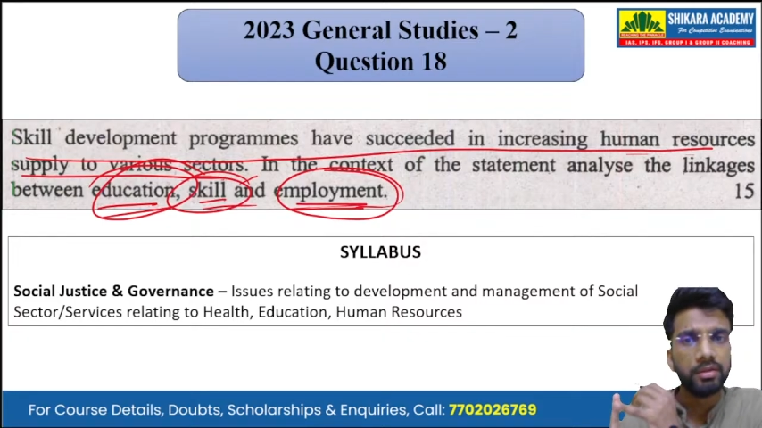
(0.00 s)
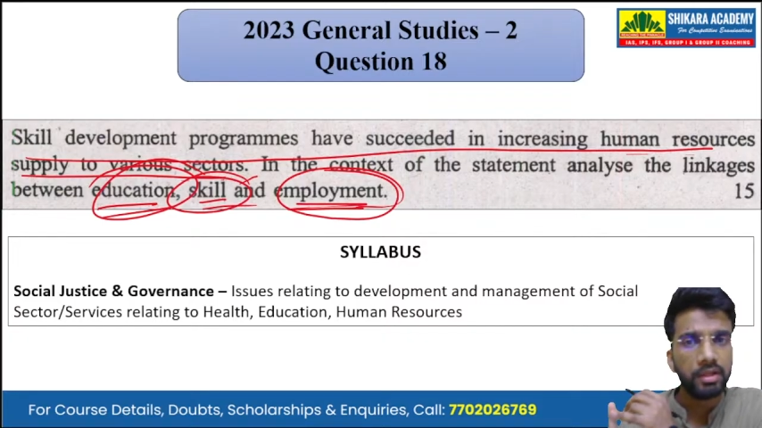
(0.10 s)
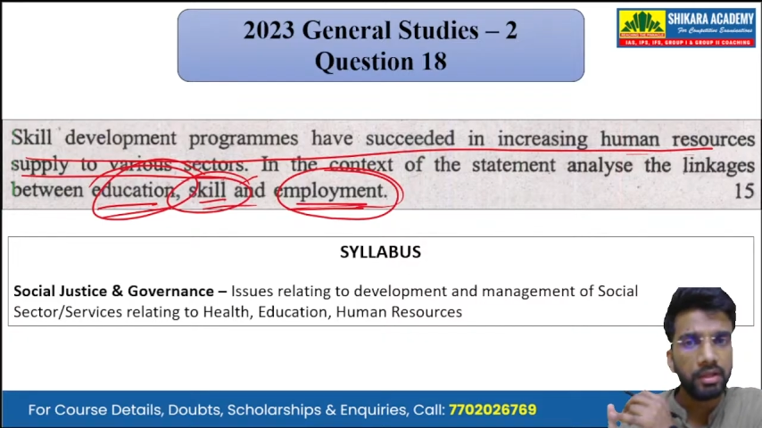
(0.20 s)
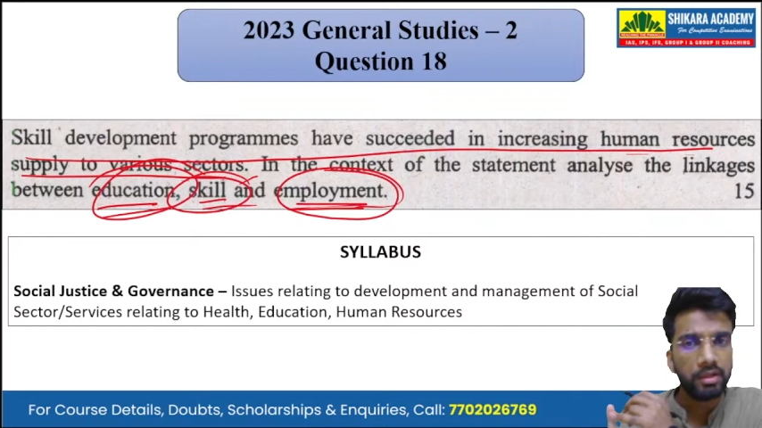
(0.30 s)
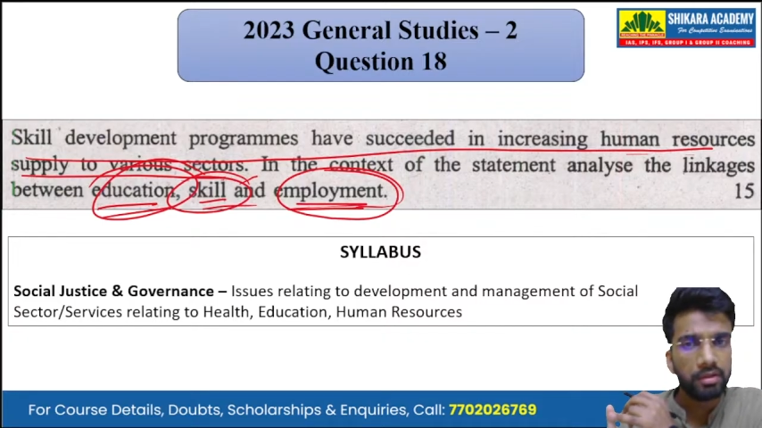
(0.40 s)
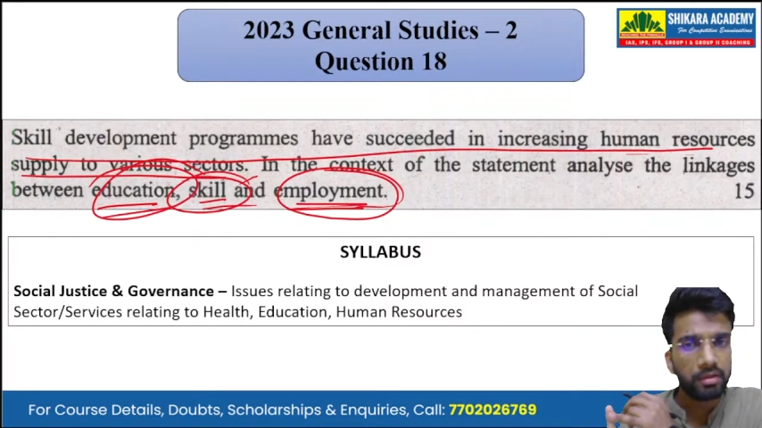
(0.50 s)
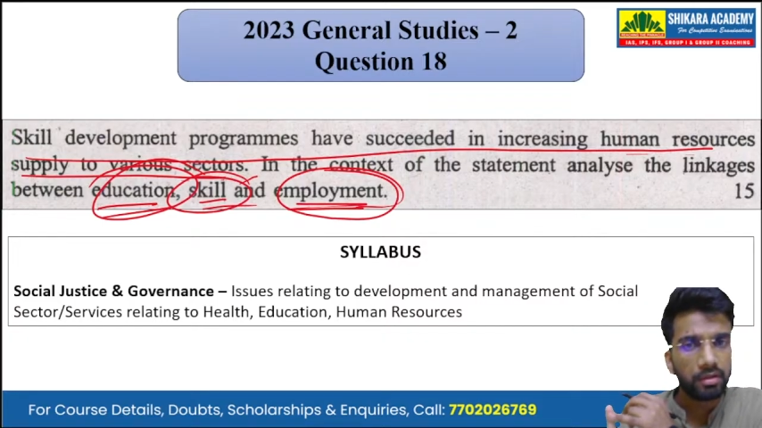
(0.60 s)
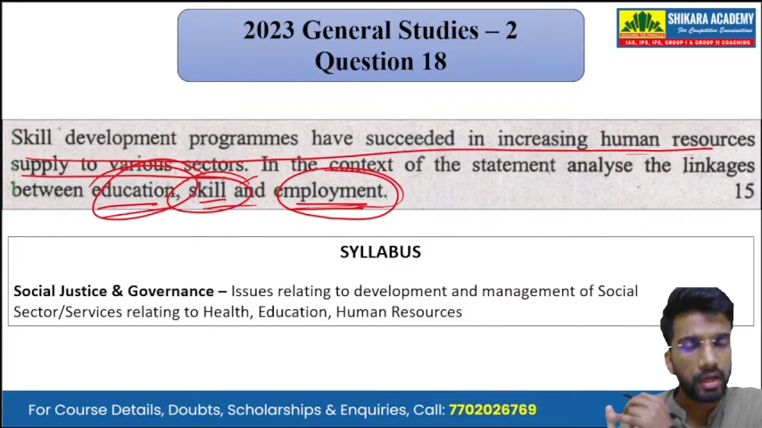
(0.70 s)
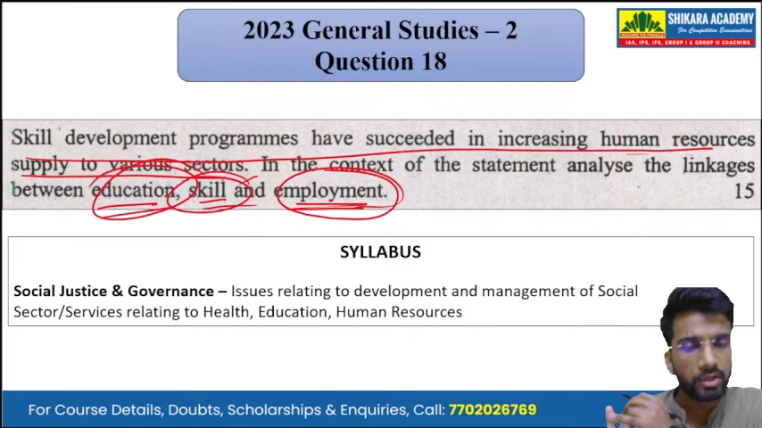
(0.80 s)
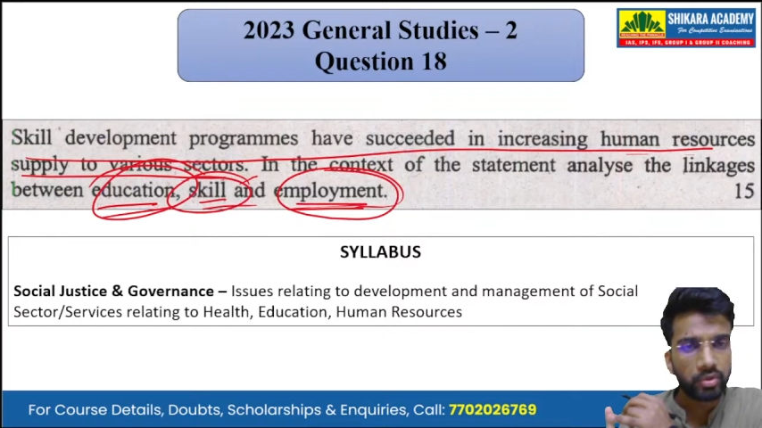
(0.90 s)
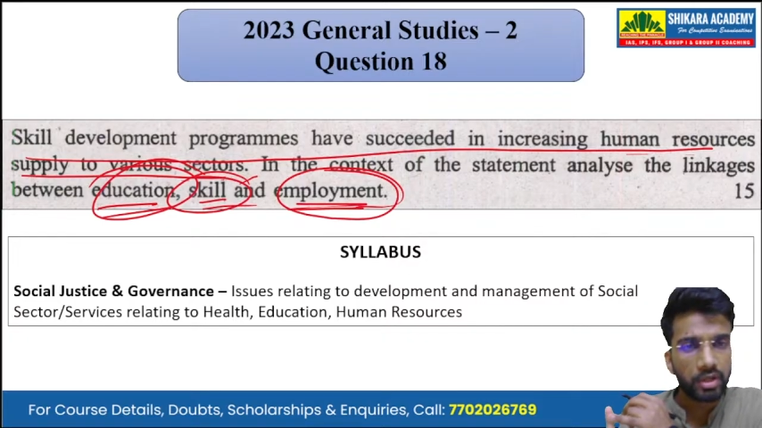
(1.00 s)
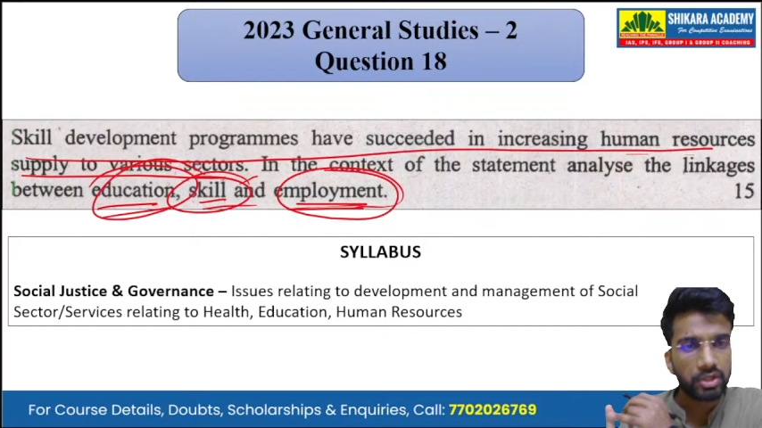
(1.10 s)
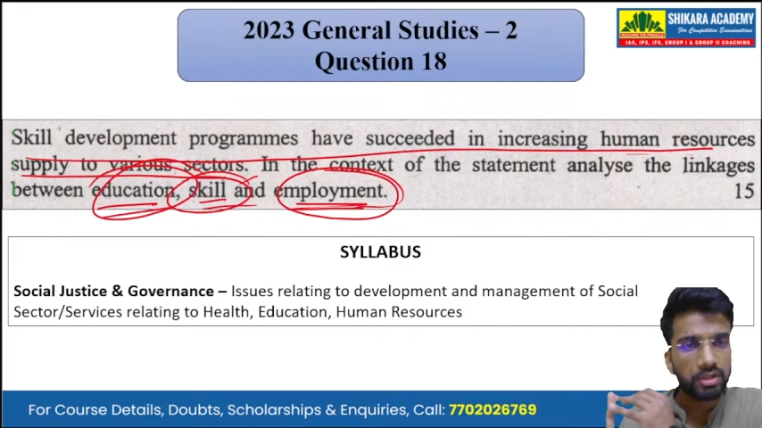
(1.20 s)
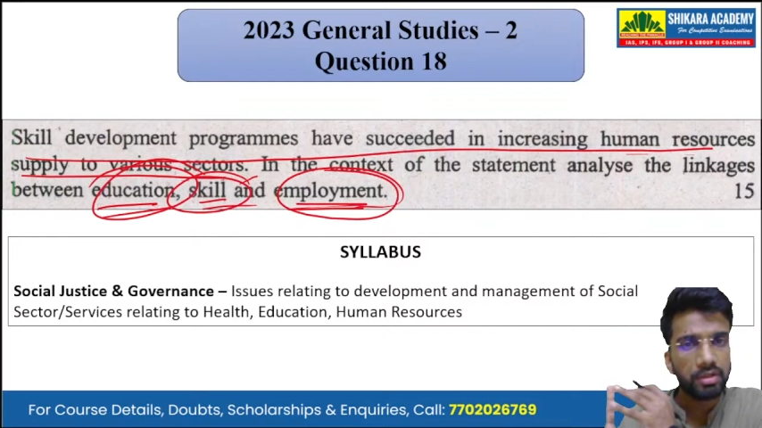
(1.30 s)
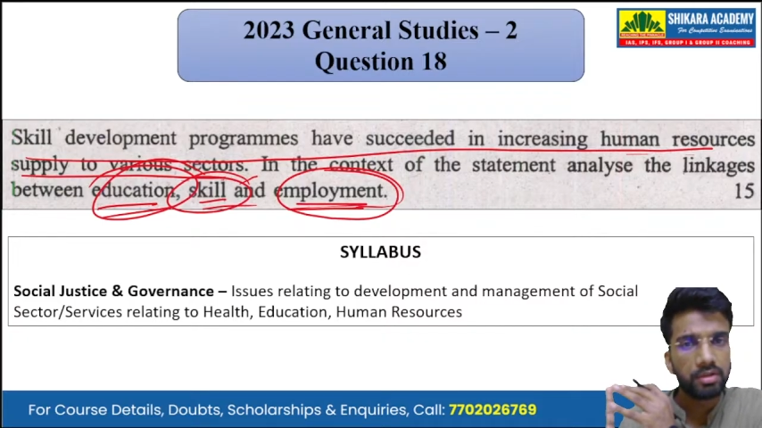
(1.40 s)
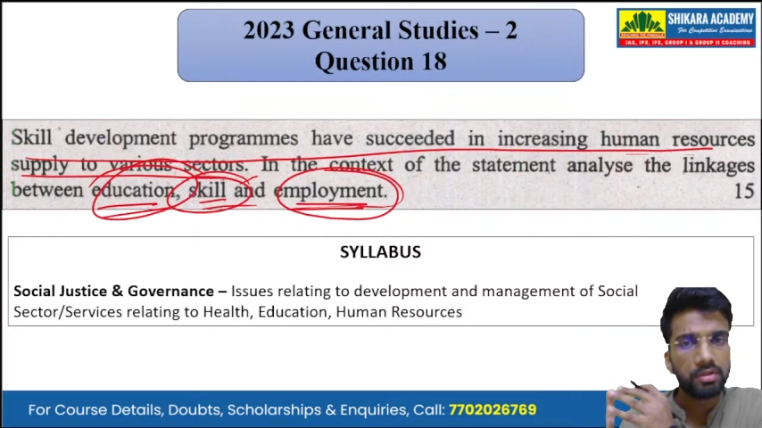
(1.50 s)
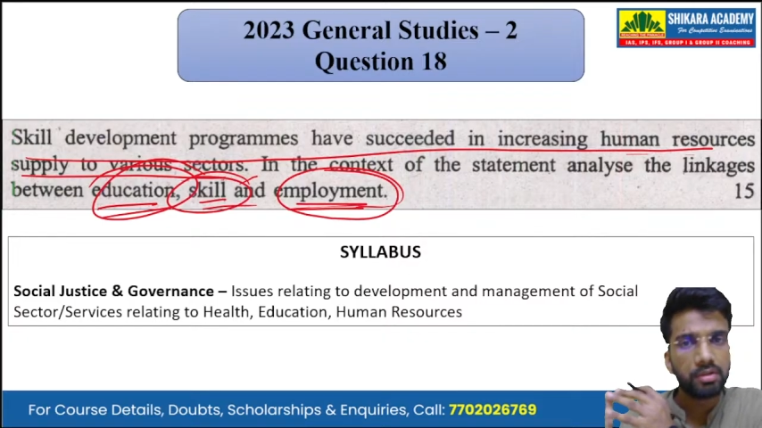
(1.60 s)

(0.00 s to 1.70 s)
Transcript: the education,